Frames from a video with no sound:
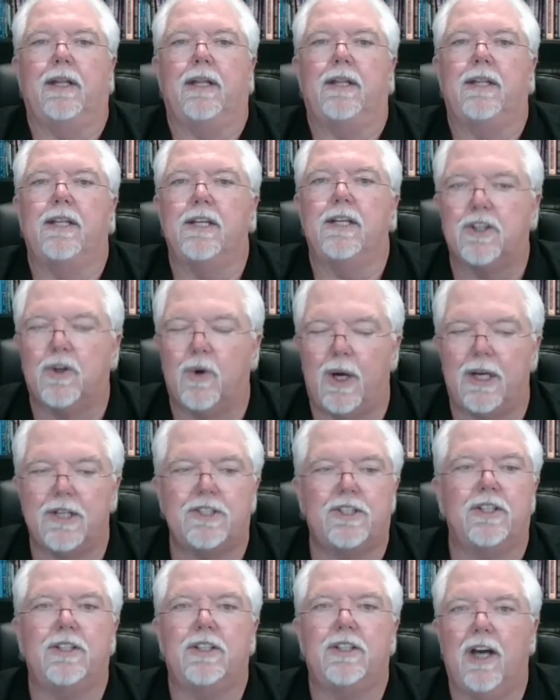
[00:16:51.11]
This
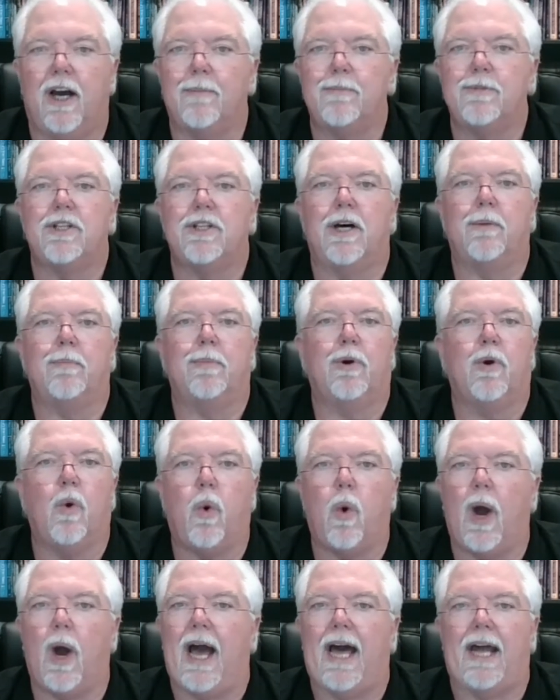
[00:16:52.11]
question comes up
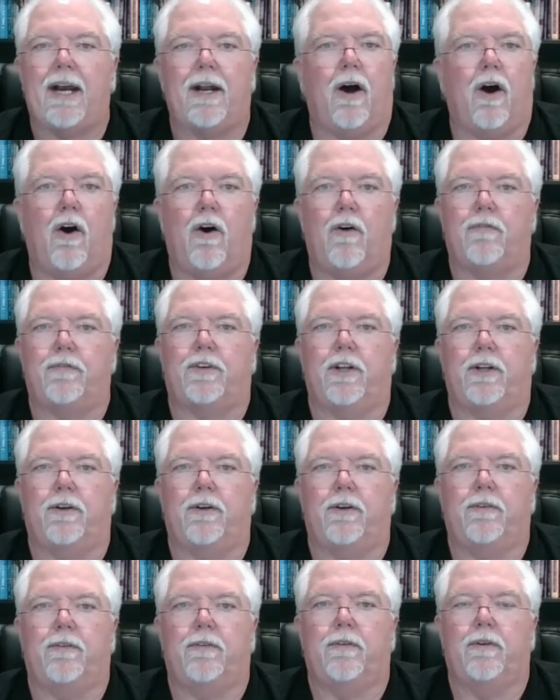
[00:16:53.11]
quite often.
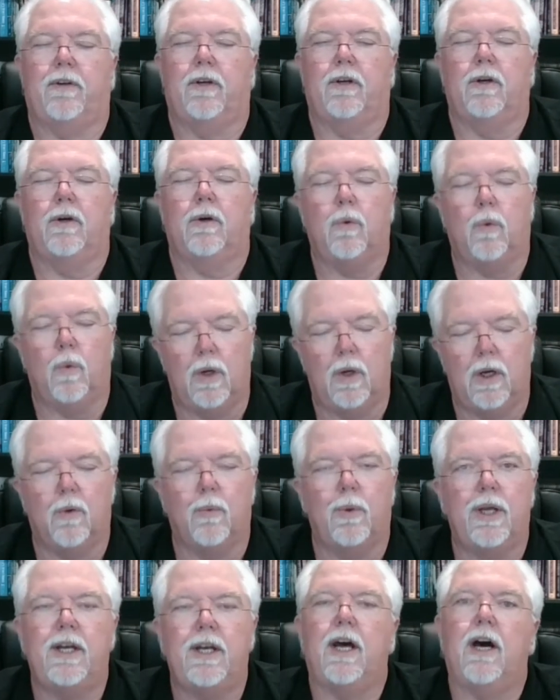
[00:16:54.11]
Will
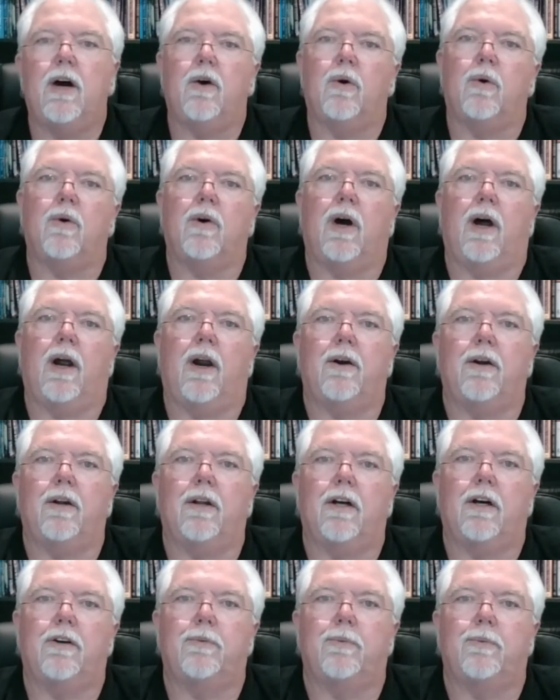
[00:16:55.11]
we know our
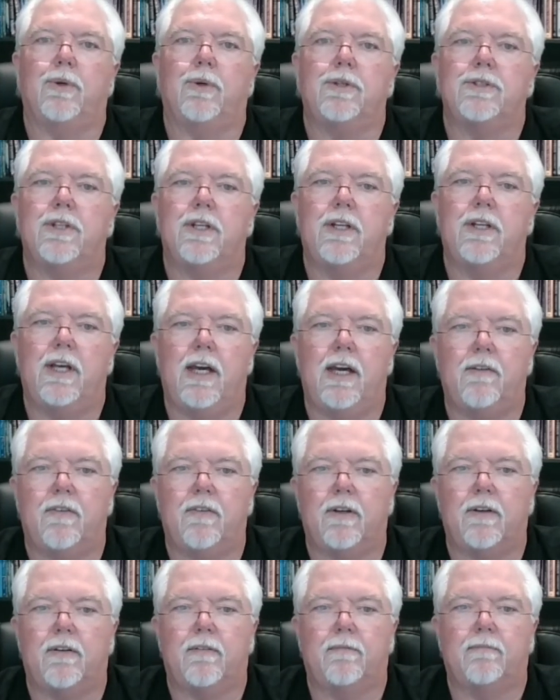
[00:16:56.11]
loved ones in
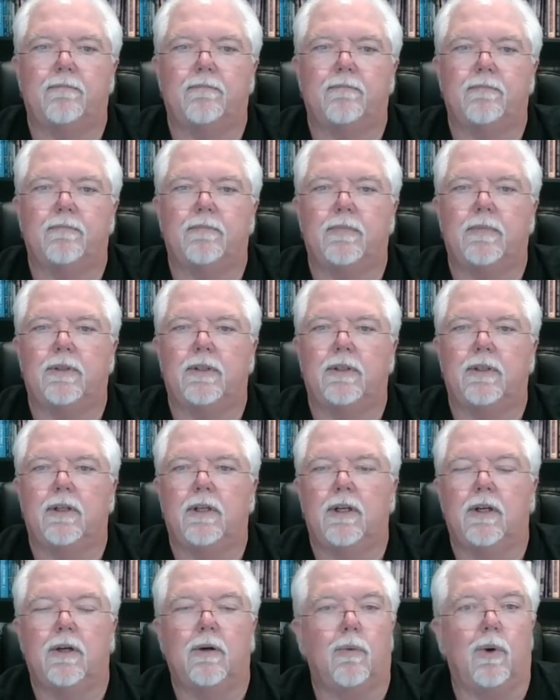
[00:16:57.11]
heaven?
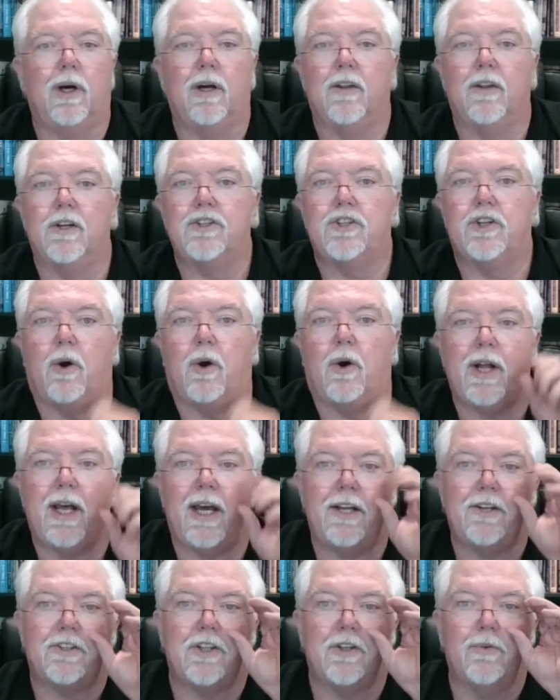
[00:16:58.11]
Well, the short
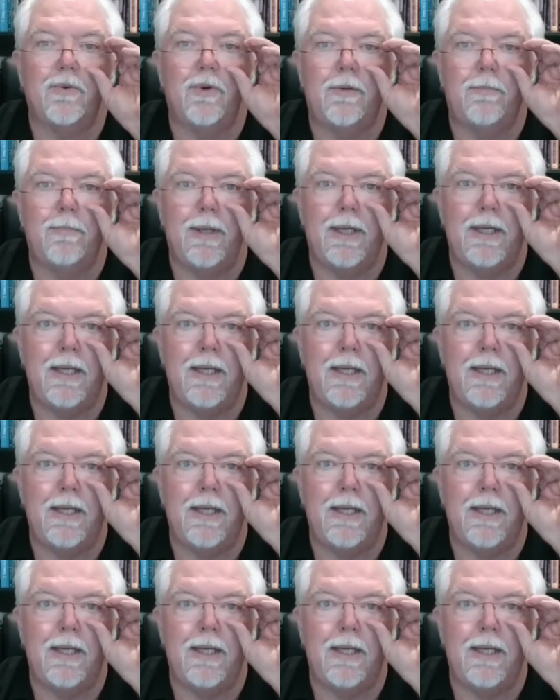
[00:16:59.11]
answer would be